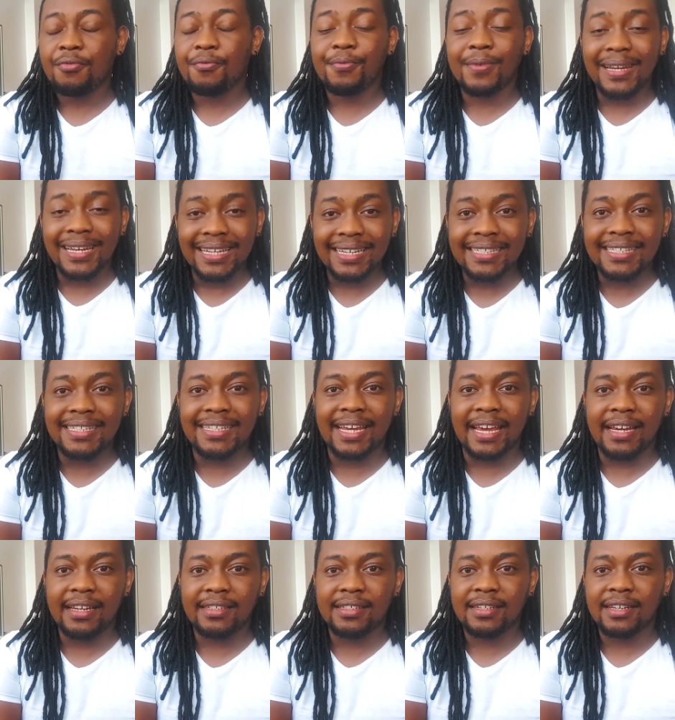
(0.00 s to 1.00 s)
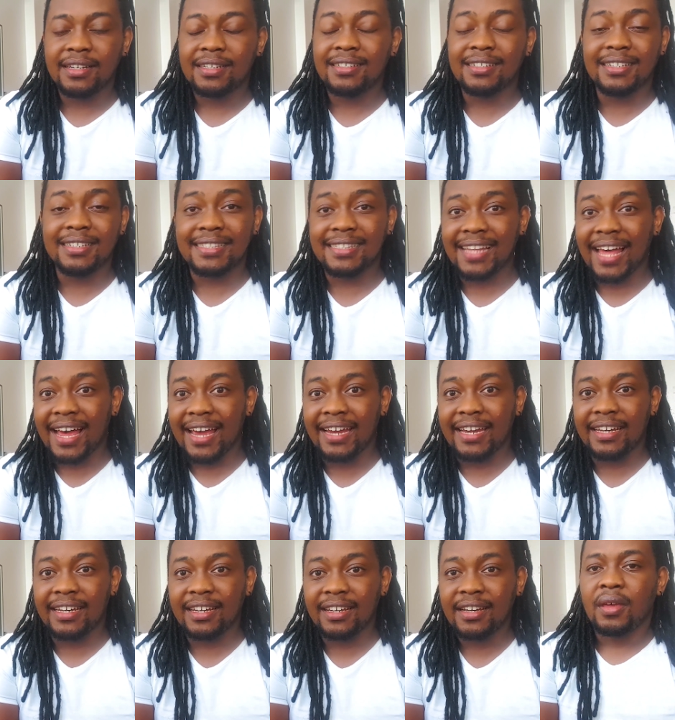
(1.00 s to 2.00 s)
release date,
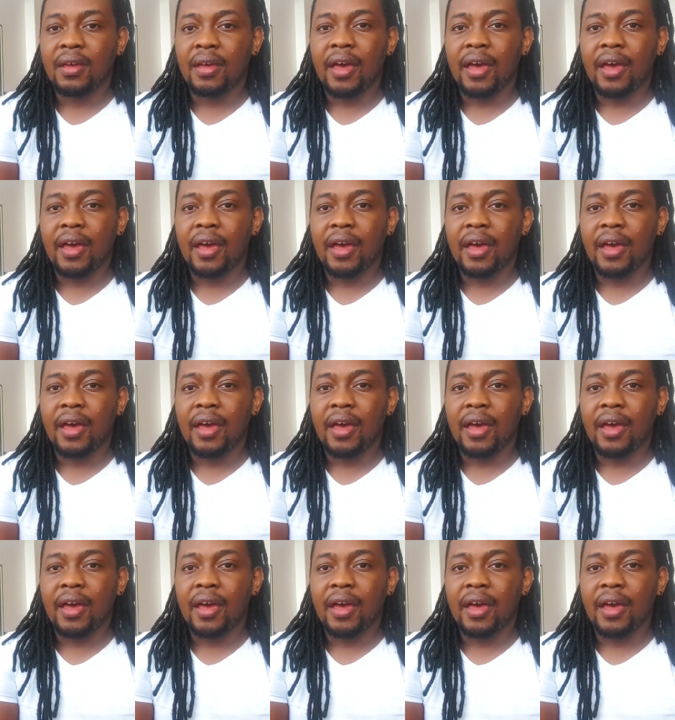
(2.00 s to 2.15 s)
design,